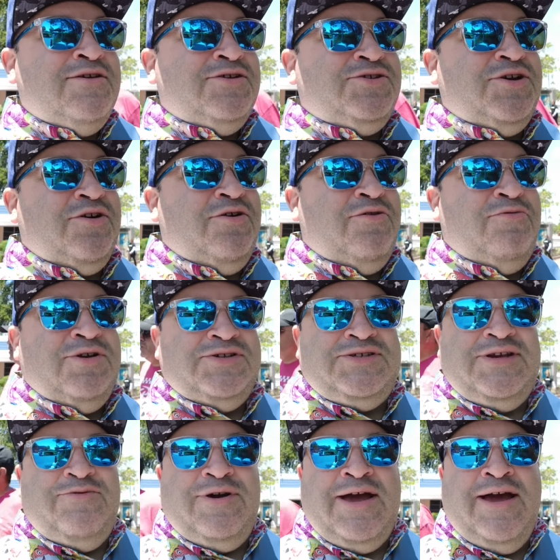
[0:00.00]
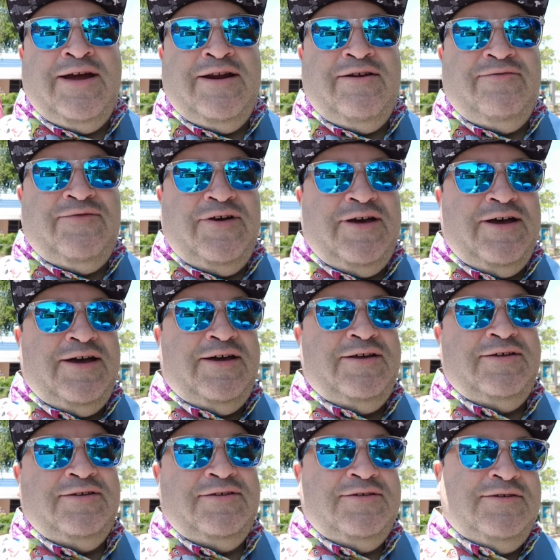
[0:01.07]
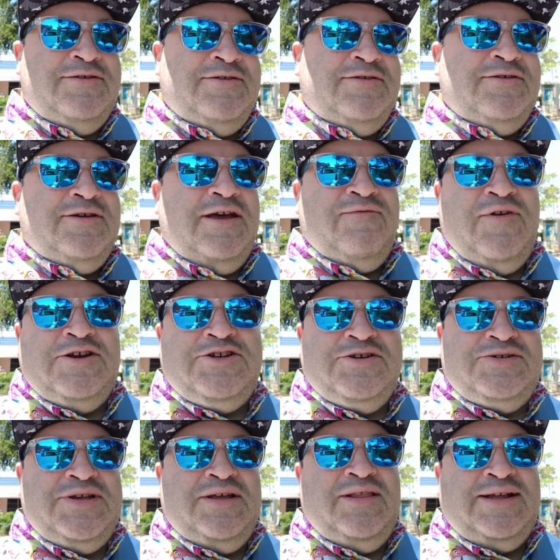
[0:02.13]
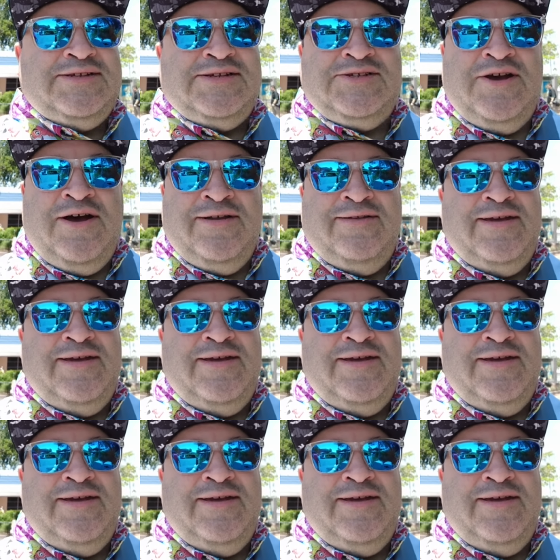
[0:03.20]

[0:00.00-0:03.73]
So we'll see what kind of uh, adventures it lets us on